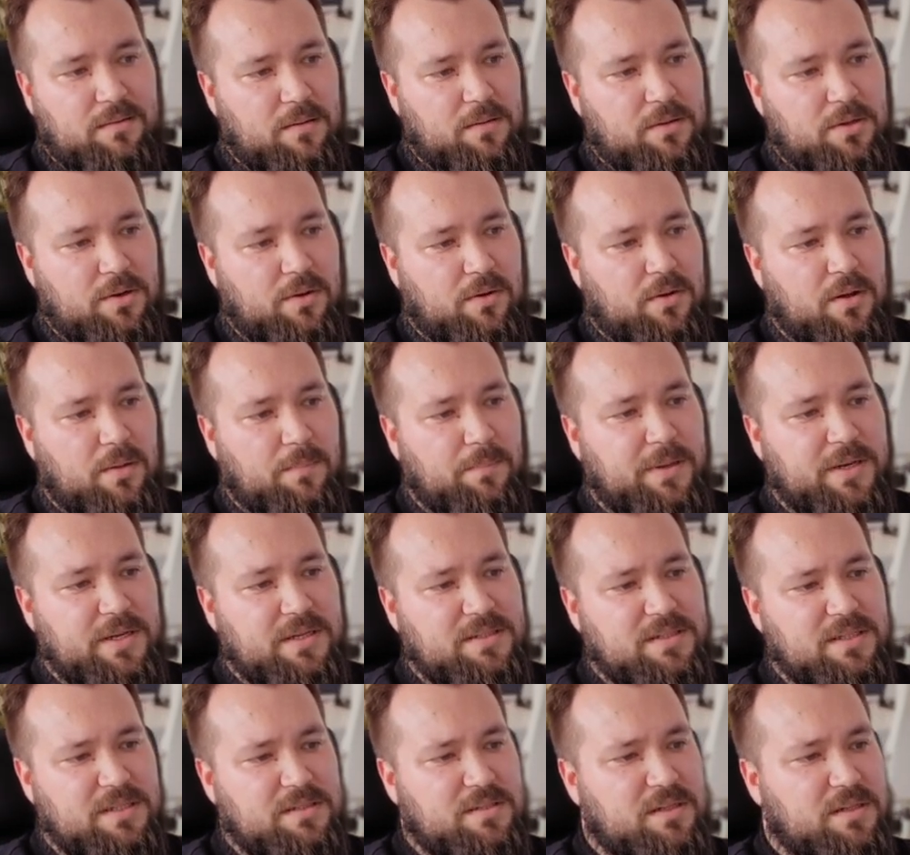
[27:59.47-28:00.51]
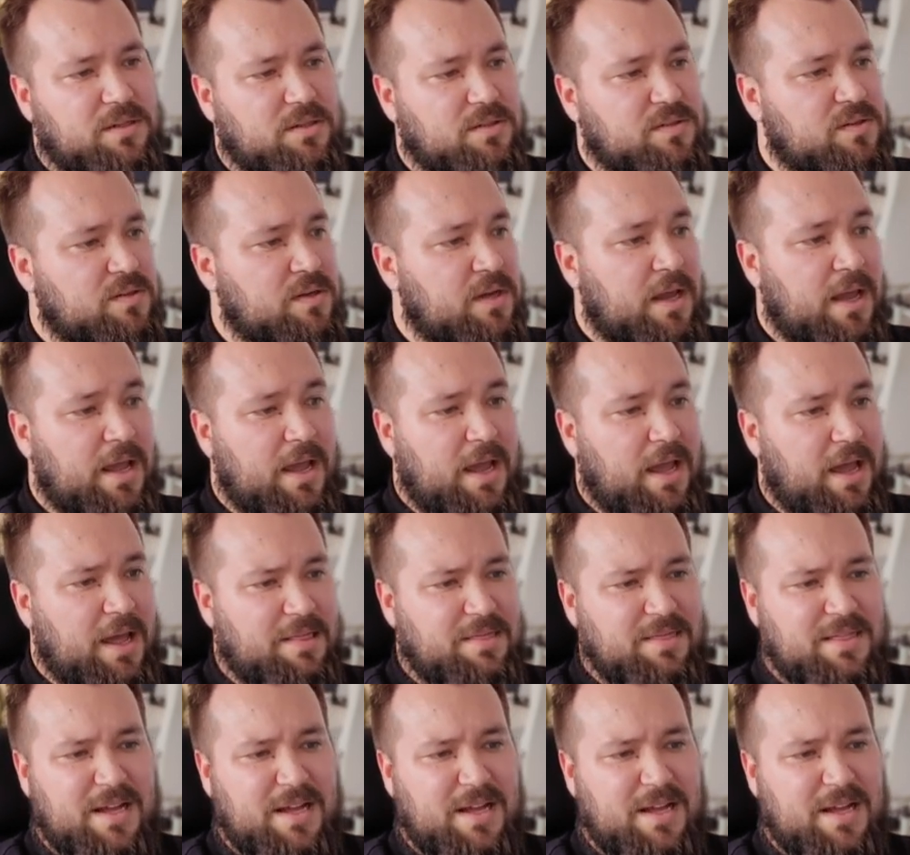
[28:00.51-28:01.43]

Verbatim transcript: you know, company details. And